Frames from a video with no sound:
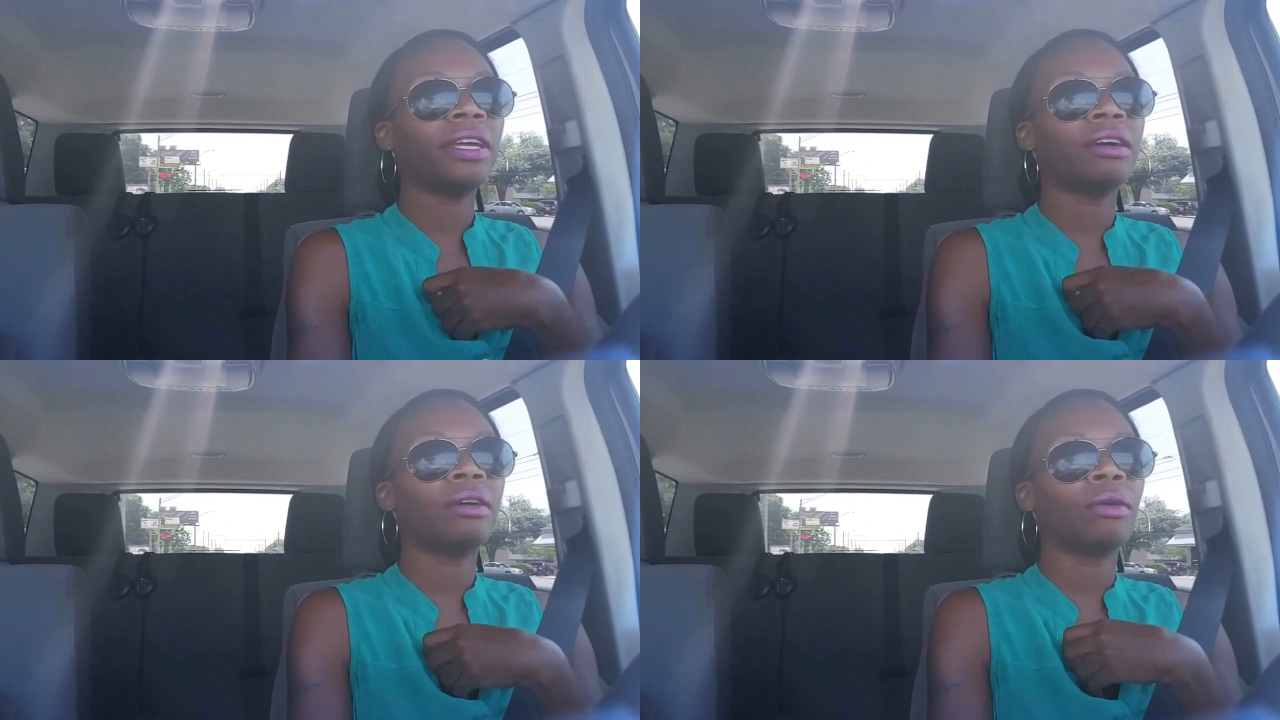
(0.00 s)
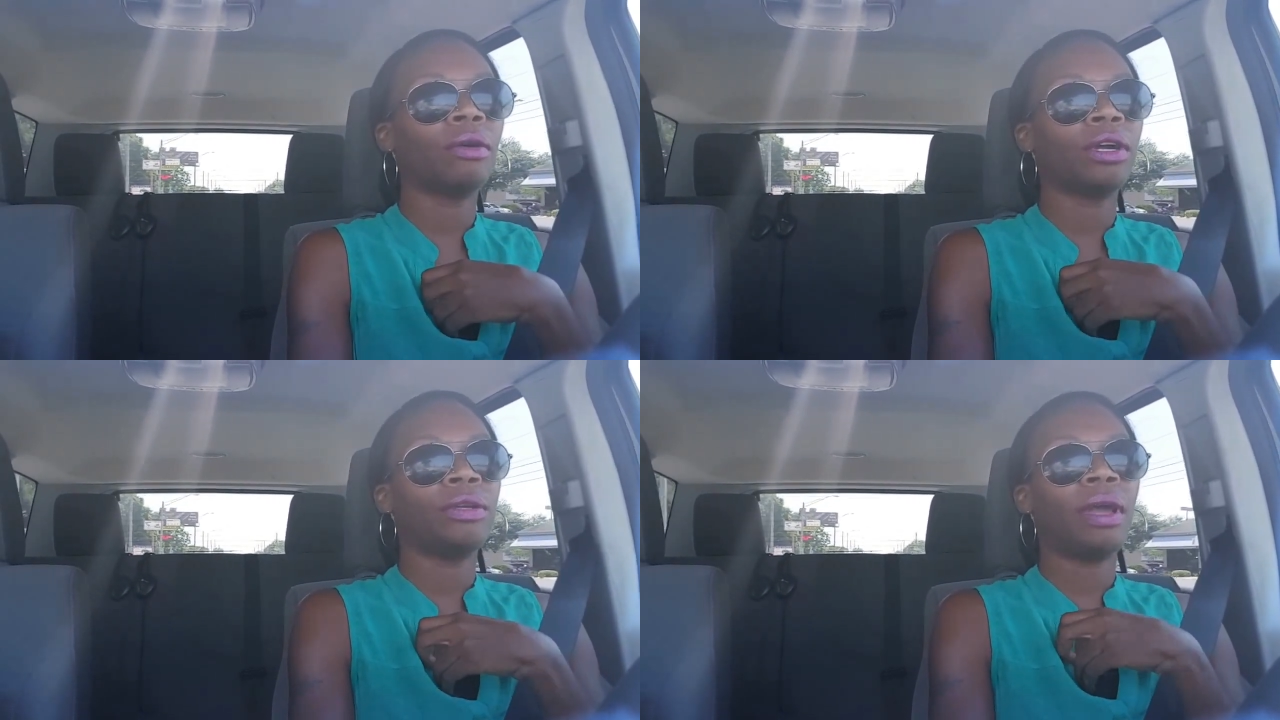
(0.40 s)

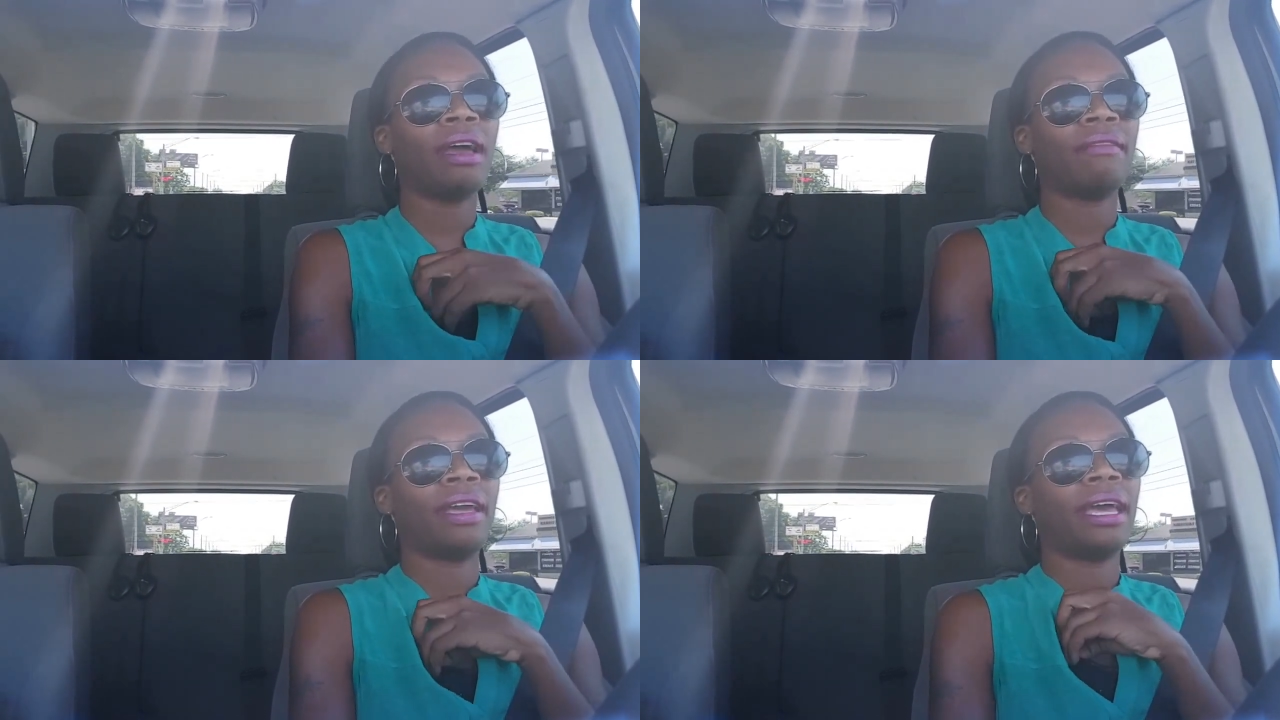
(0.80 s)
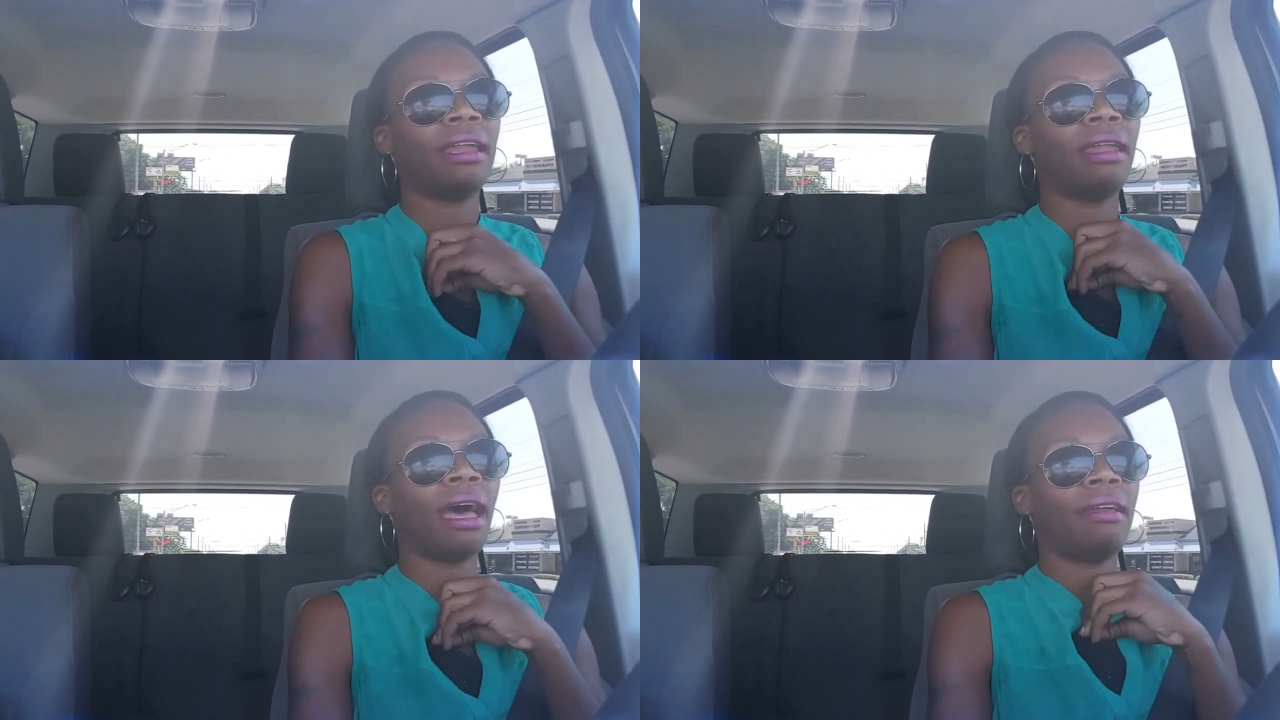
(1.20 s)
field or you haven't
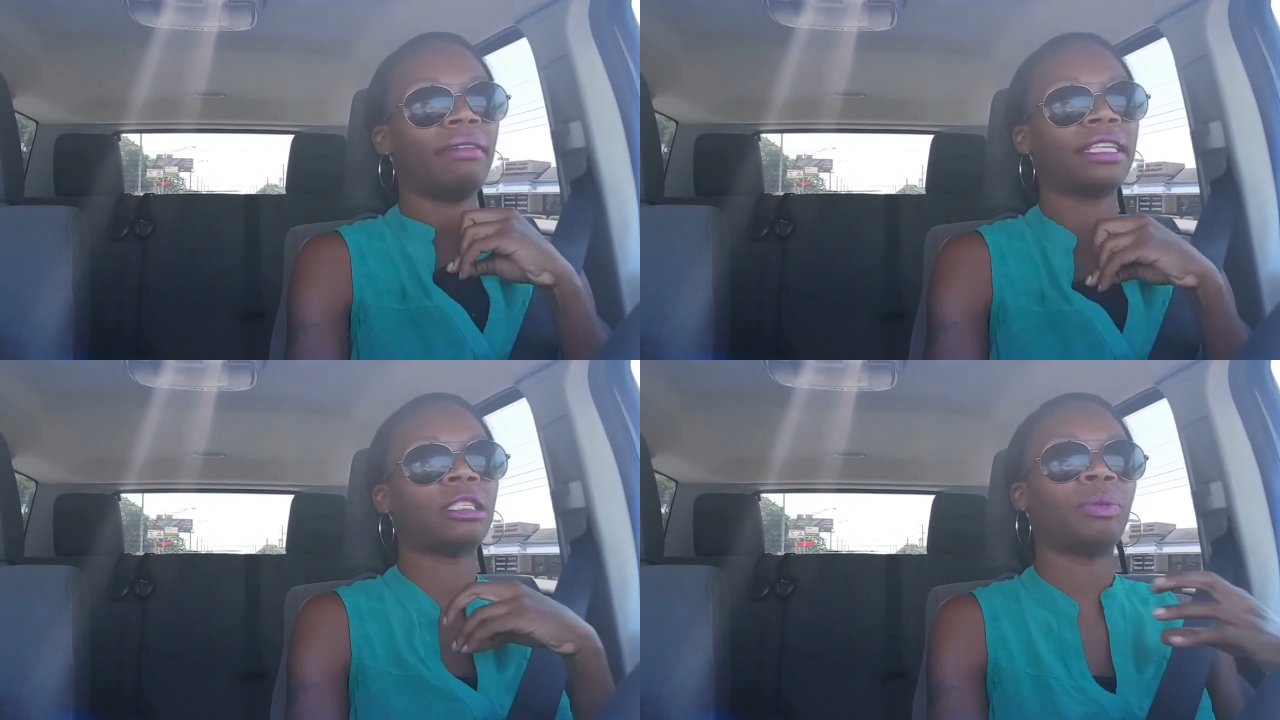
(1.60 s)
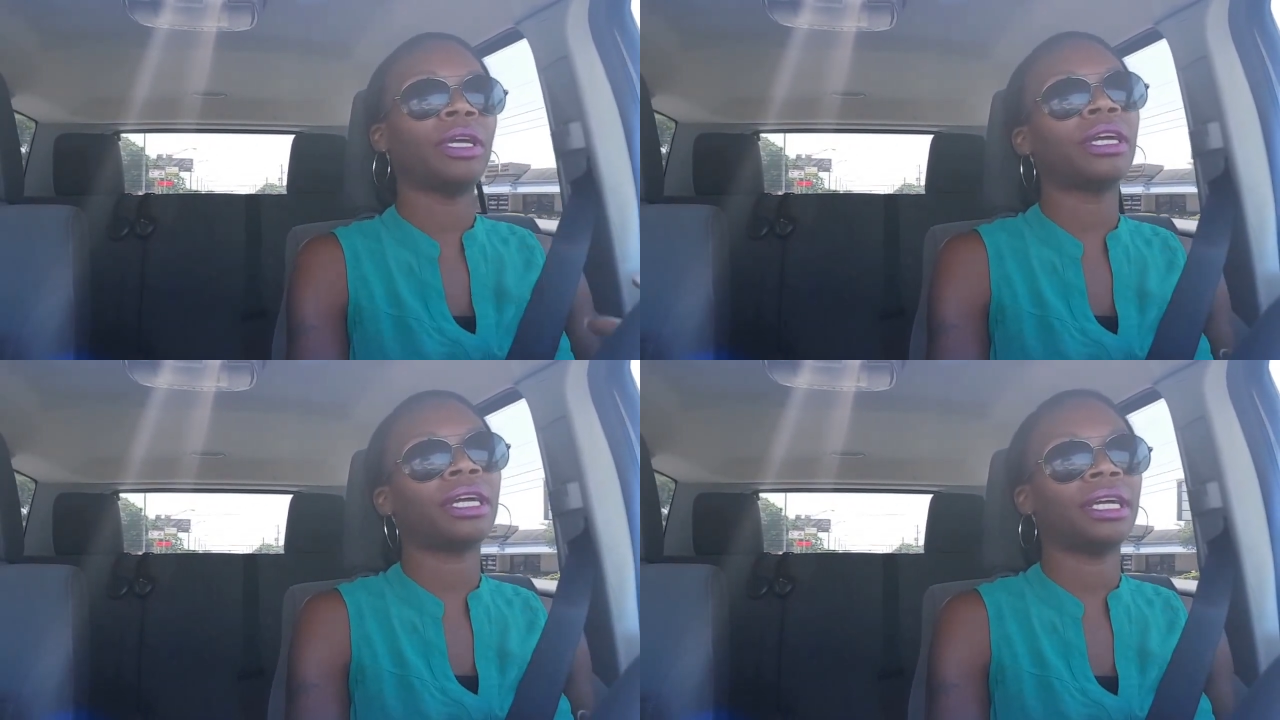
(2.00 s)
had a lot of
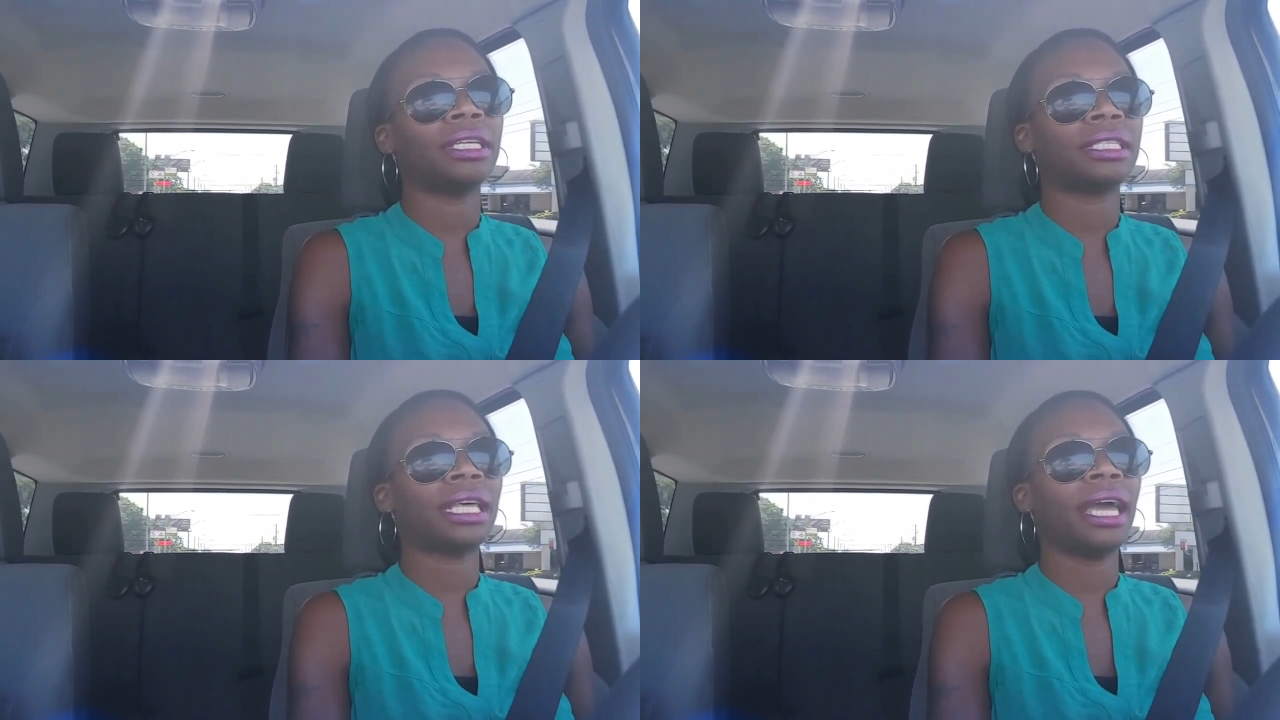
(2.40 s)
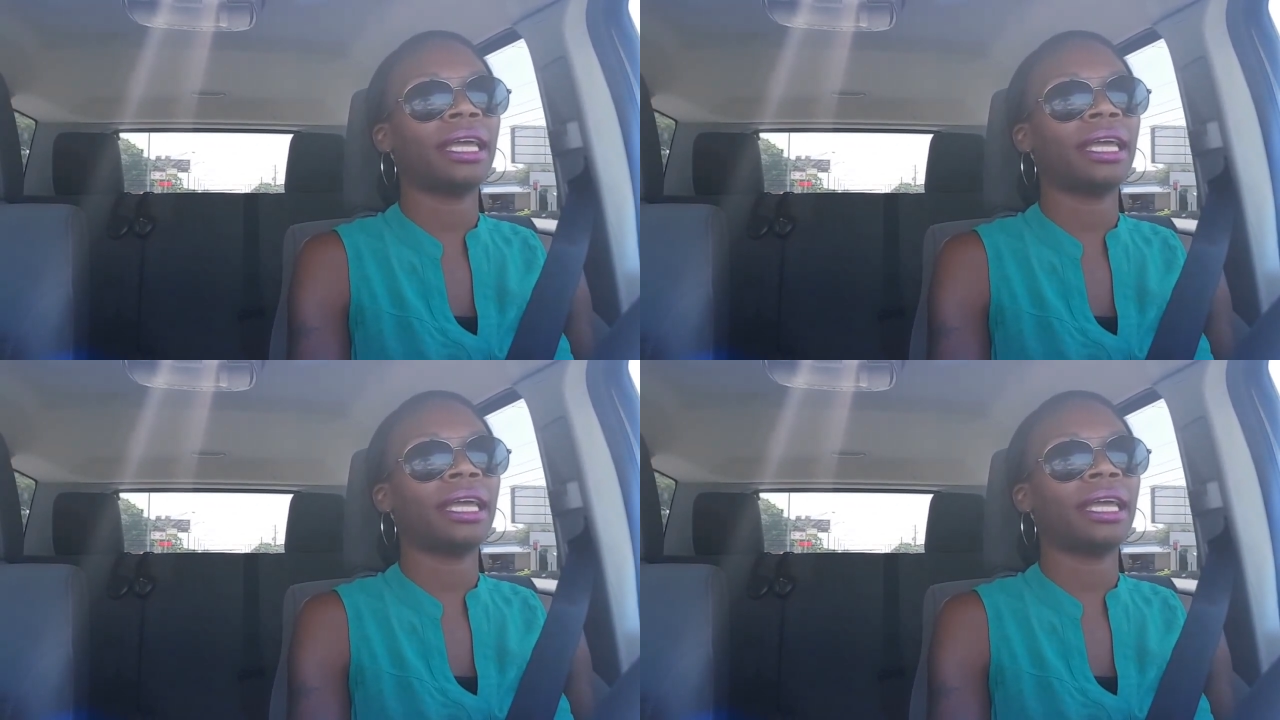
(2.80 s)
experience